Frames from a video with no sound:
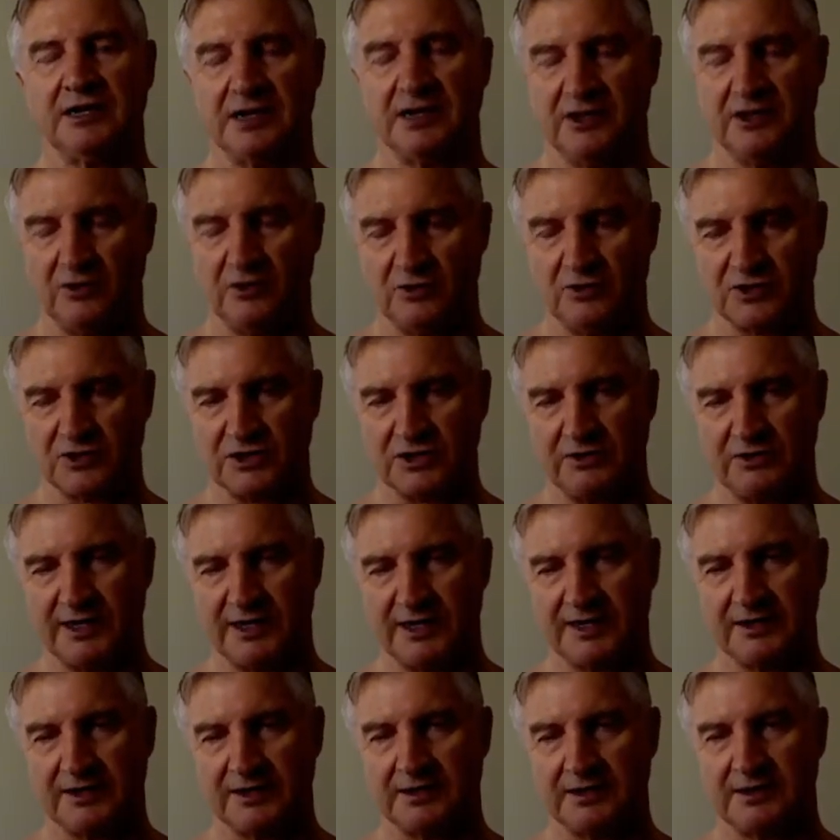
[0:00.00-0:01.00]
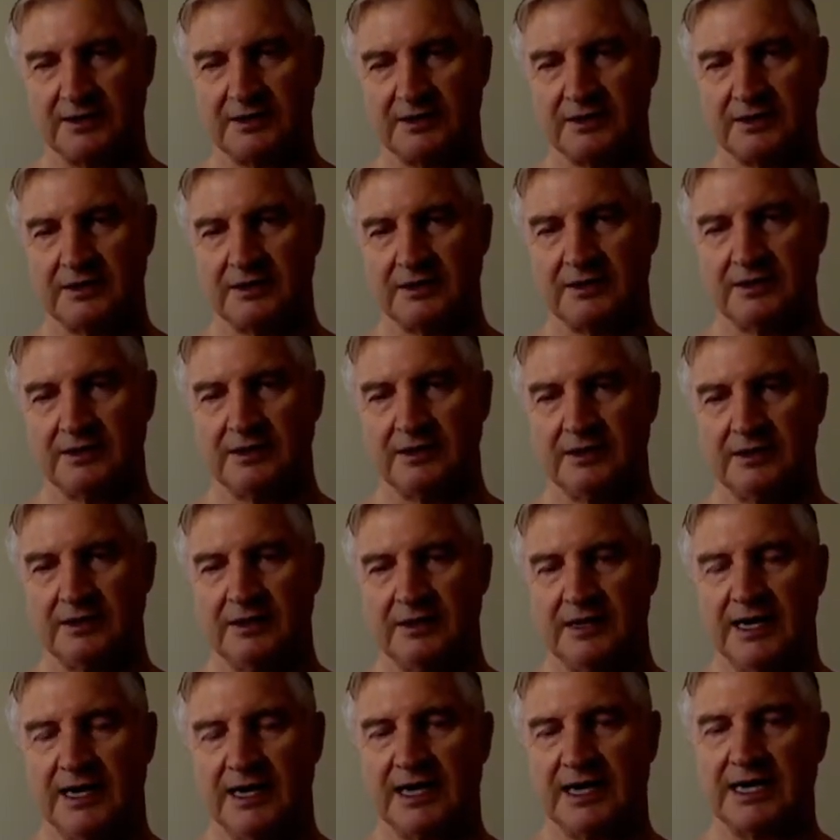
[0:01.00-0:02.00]
also England,
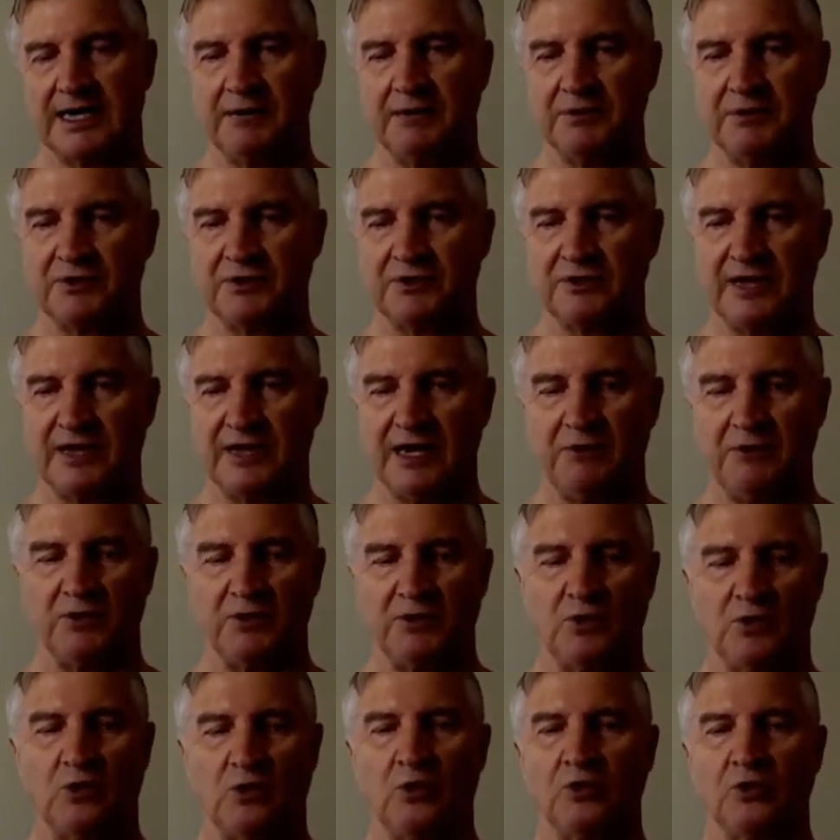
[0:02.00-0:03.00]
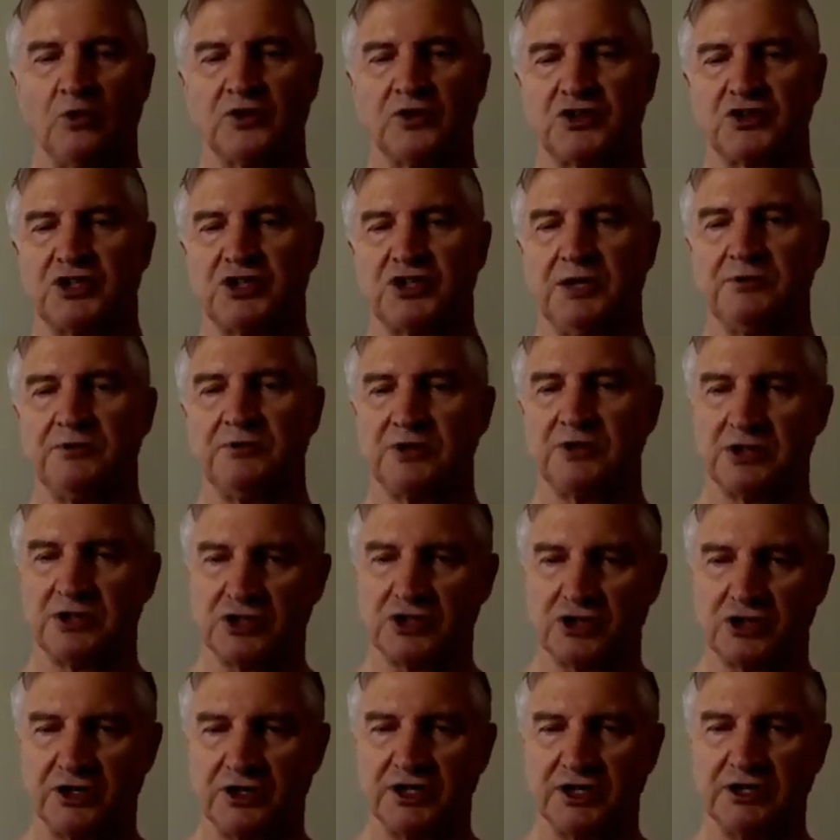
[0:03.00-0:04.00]
and come into there with all the cheap,
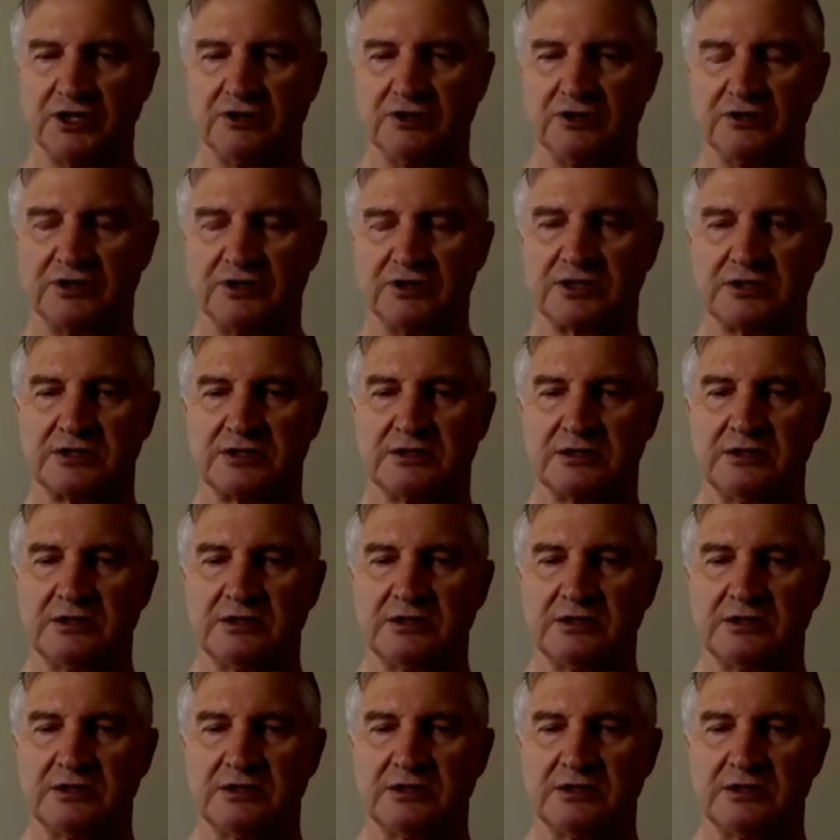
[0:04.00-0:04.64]
shoddy goods.